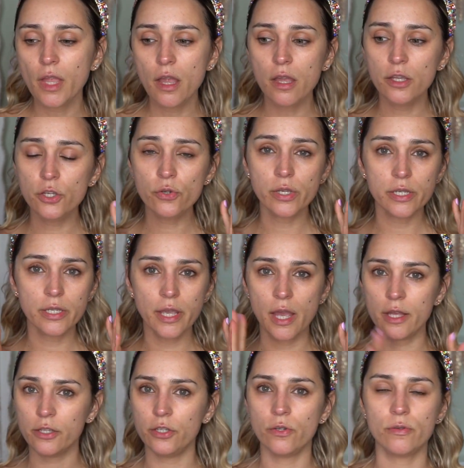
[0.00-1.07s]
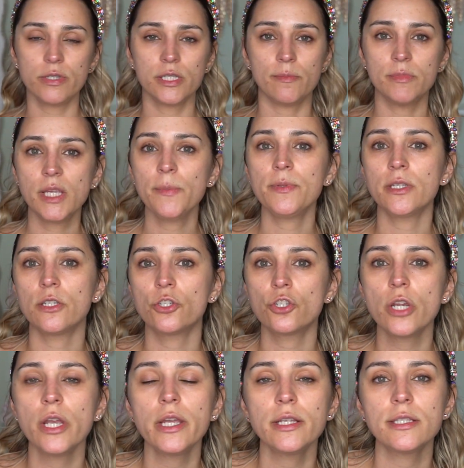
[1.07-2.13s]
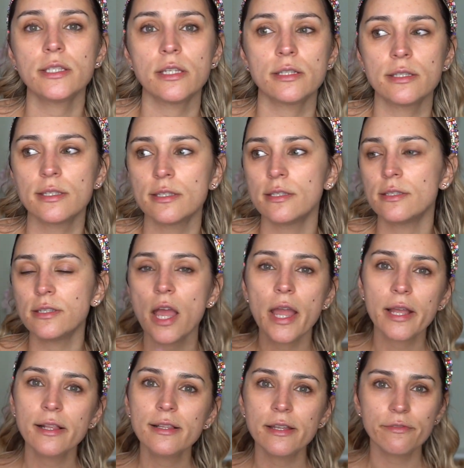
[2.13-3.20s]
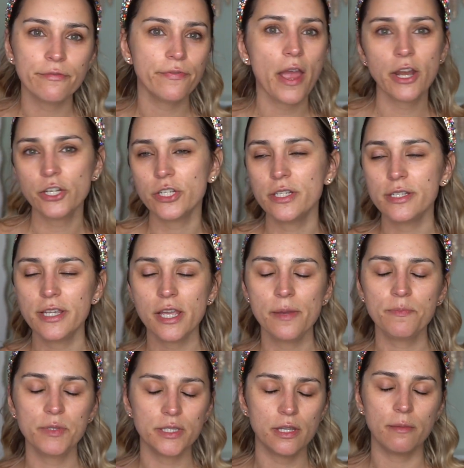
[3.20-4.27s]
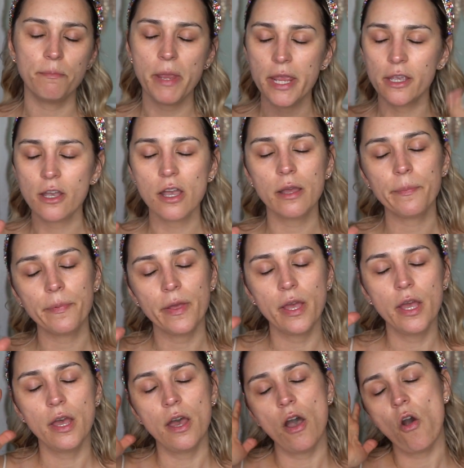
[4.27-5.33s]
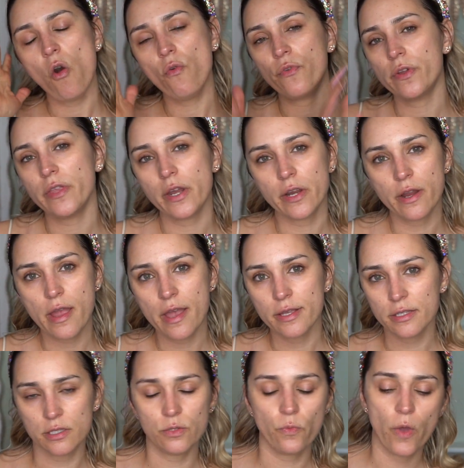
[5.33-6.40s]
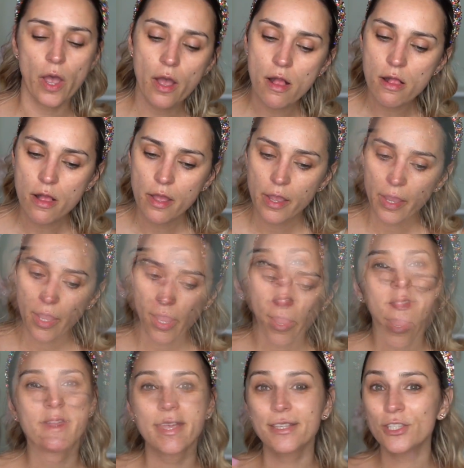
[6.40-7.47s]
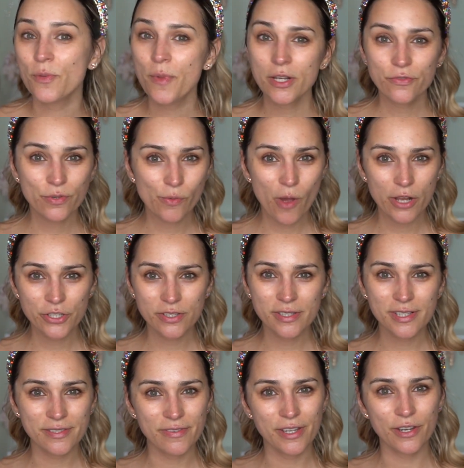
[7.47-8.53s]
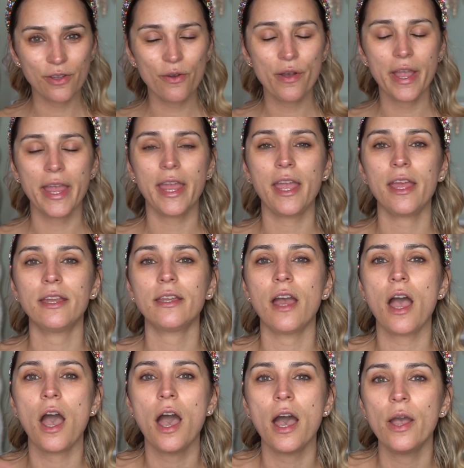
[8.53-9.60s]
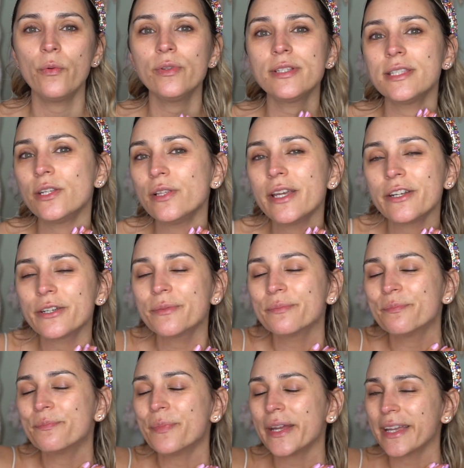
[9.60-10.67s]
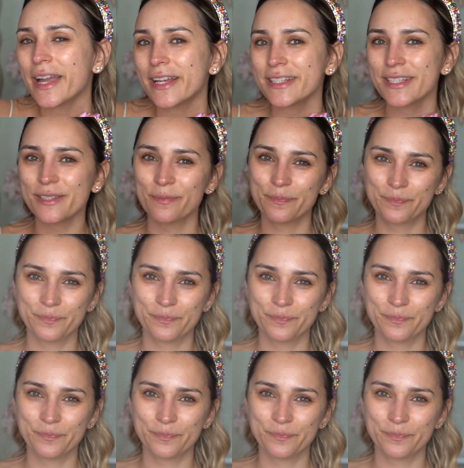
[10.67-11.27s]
You can get, you know, some tips and tricks and style and fashion tips and makeup over there as well. And thanks so much for watching this video, and I will see you later. Bye guys.